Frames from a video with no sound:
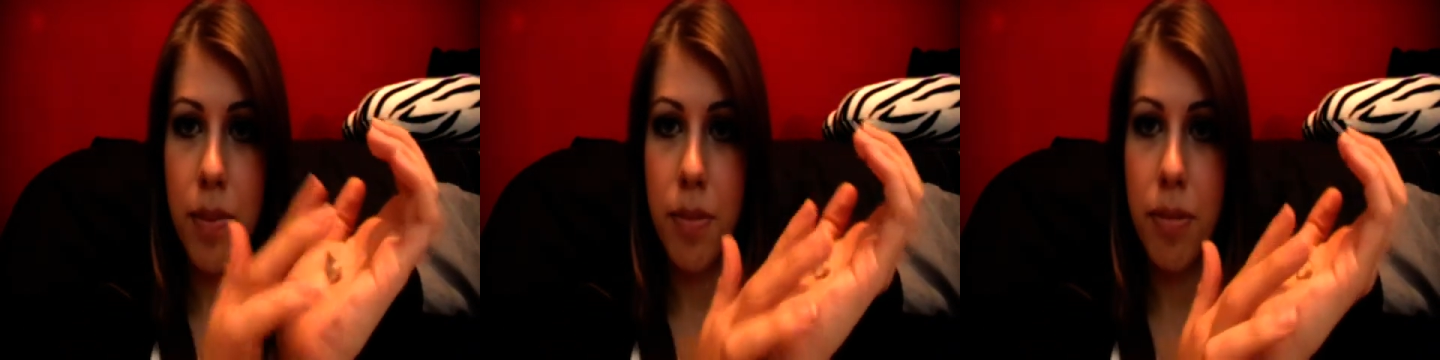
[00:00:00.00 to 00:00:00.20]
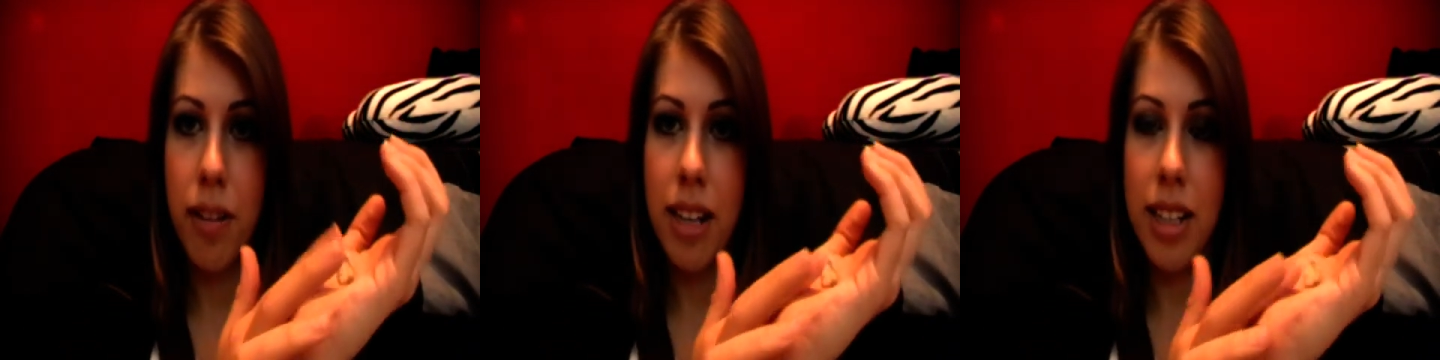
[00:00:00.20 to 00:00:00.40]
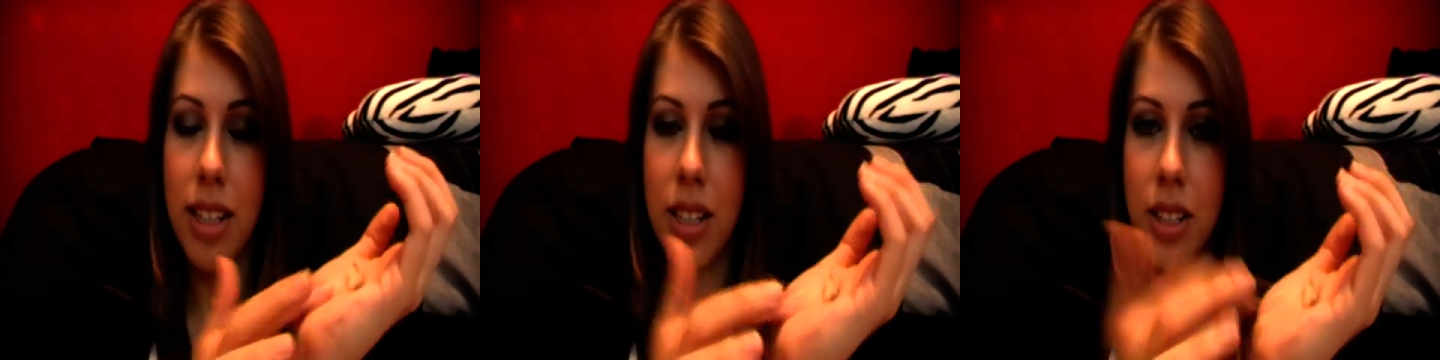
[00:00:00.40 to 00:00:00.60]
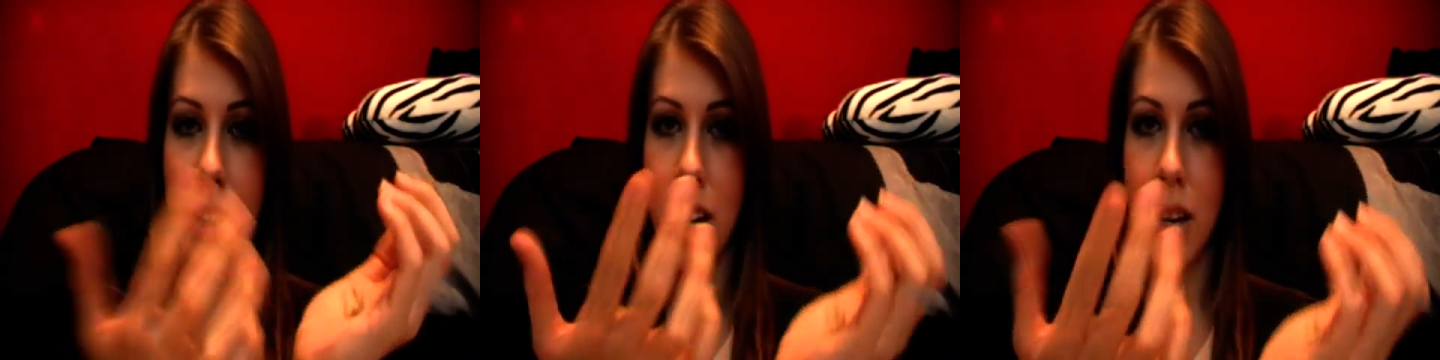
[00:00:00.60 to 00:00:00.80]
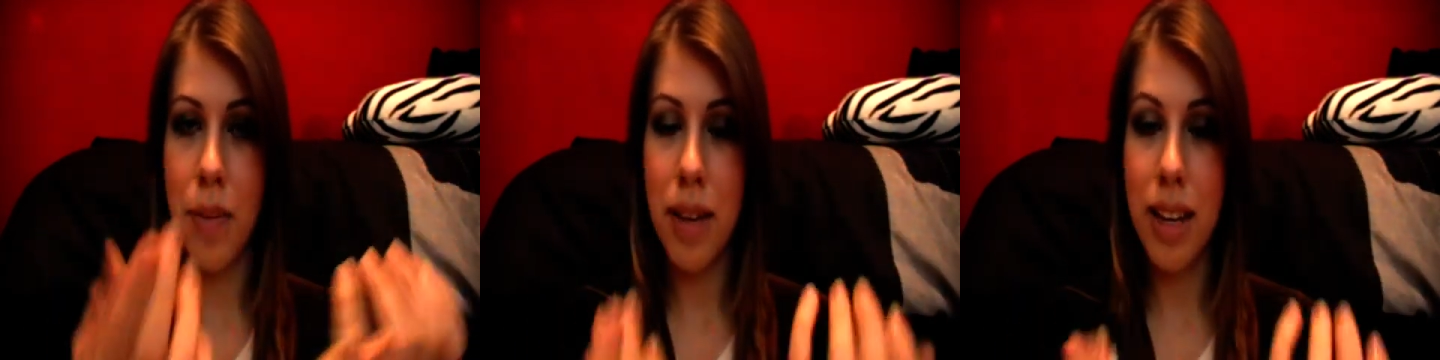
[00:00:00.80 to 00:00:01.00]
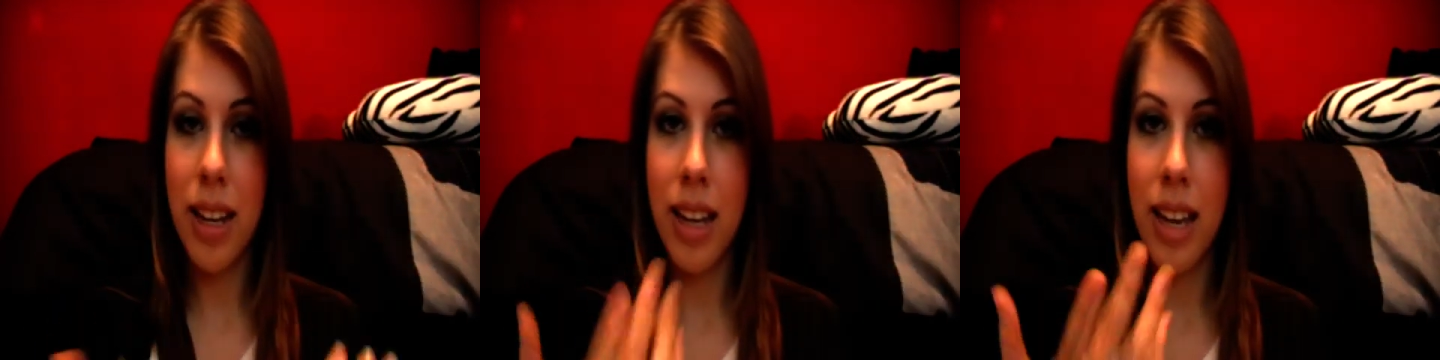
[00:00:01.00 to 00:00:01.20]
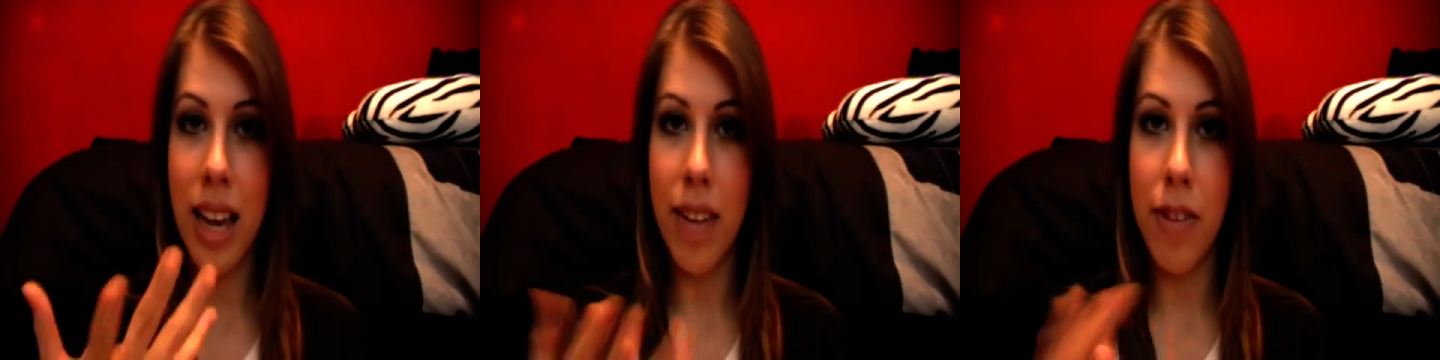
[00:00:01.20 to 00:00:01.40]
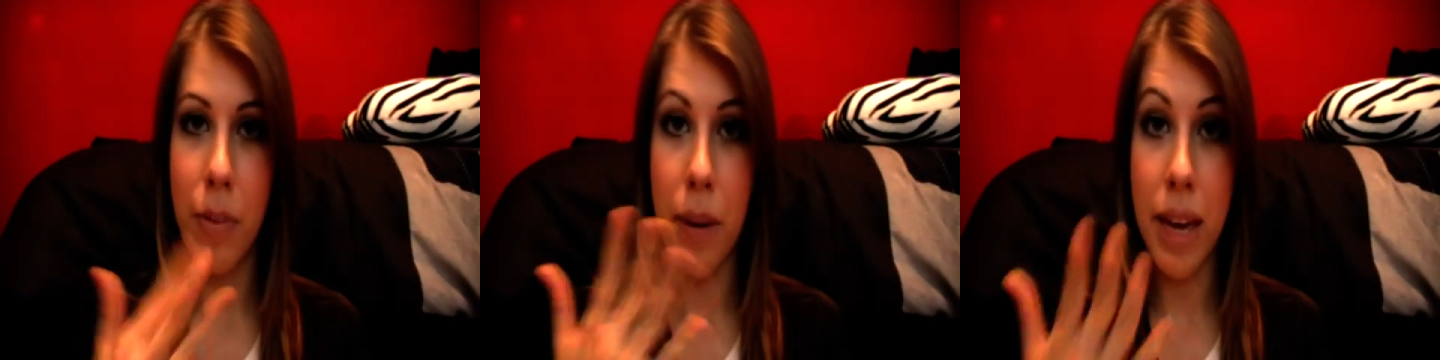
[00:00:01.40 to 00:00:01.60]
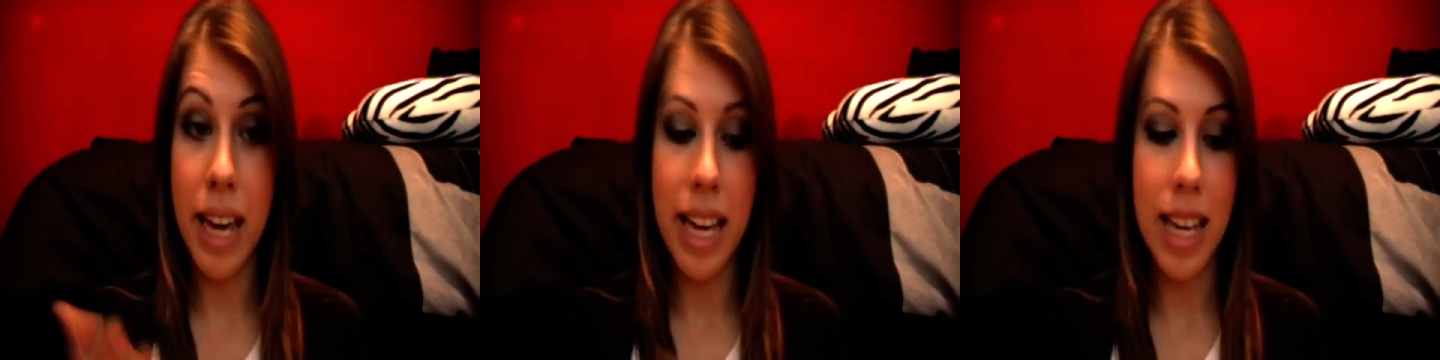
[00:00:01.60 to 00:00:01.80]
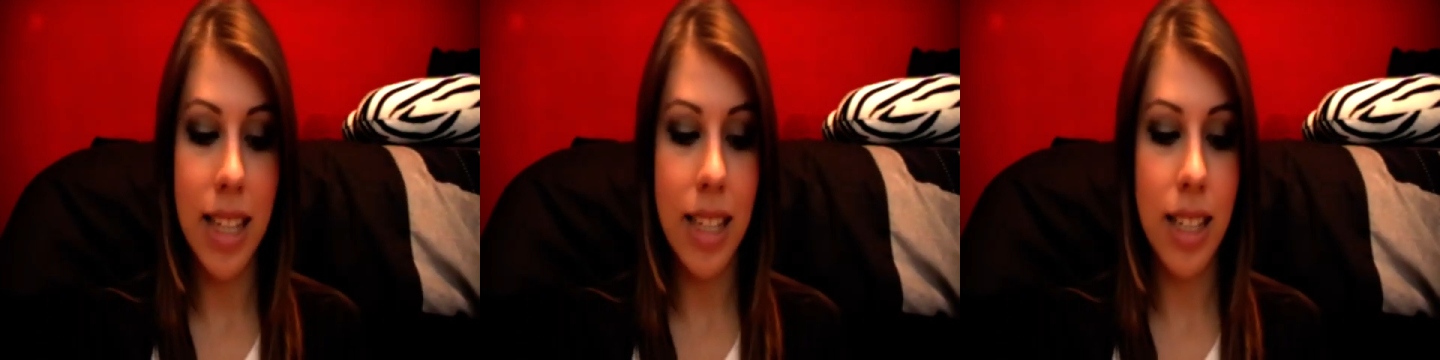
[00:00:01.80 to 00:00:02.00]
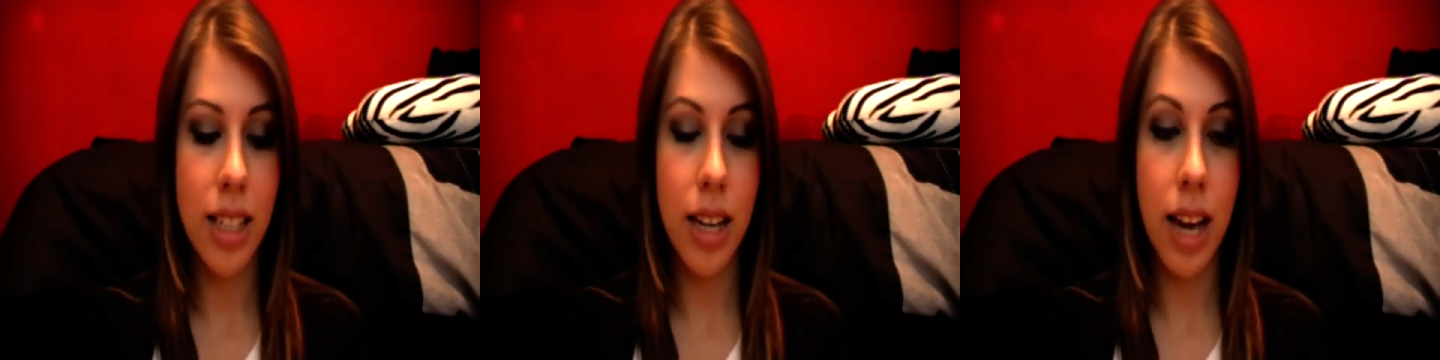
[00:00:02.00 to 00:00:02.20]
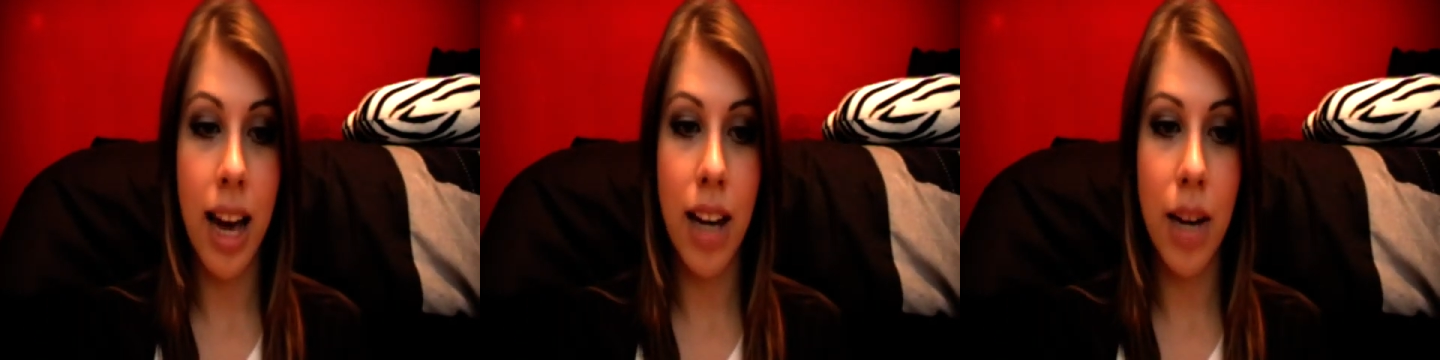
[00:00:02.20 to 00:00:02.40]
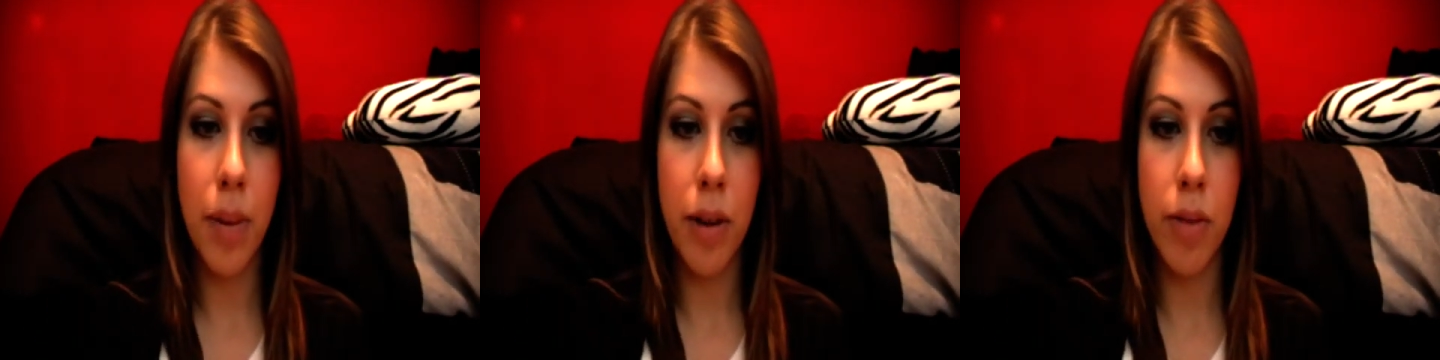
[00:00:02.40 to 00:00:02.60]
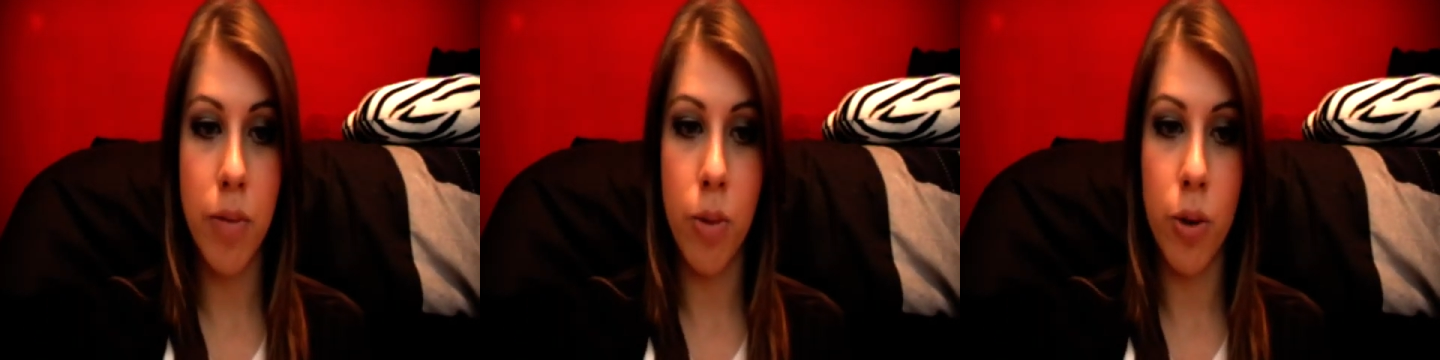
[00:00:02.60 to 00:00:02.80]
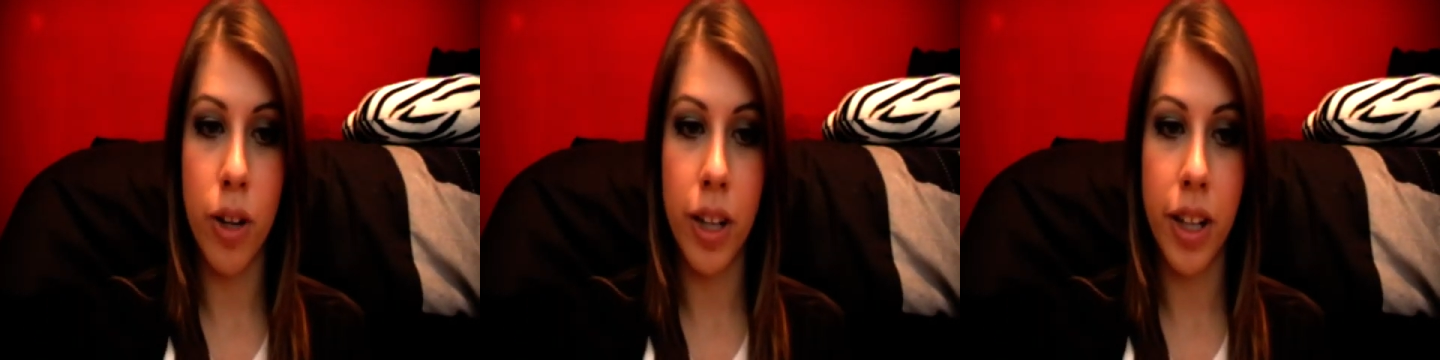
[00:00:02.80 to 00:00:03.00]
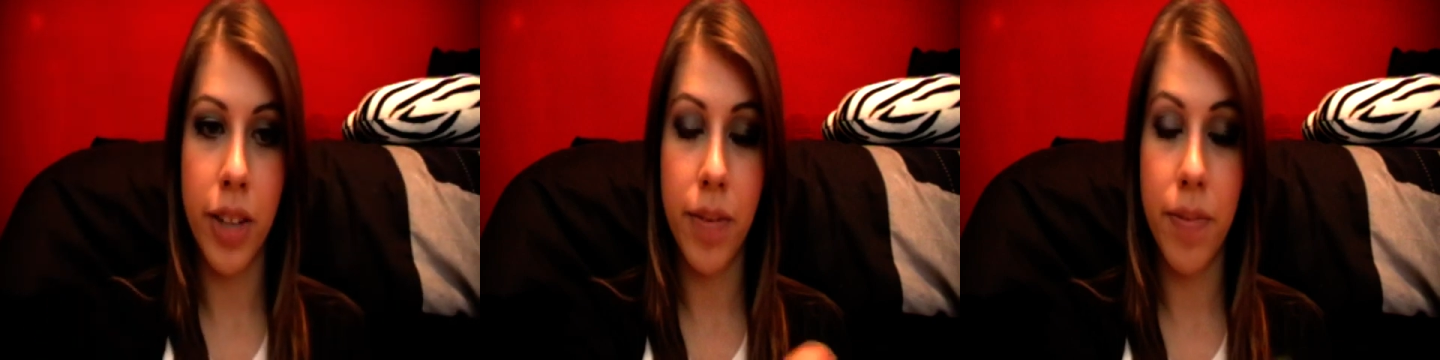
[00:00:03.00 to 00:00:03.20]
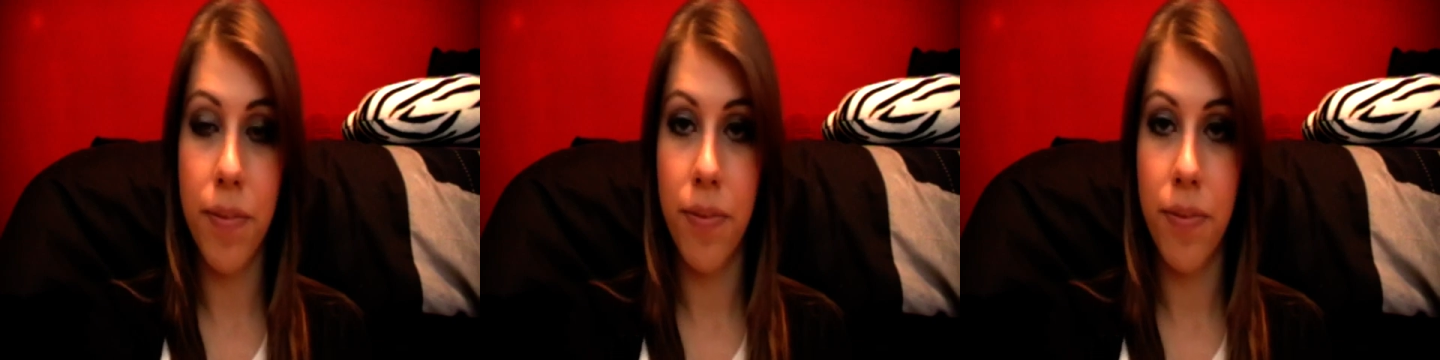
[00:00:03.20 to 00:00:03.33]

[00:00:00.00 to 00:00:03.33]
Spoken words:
press it down, make a kind of a paste, add a bit of water,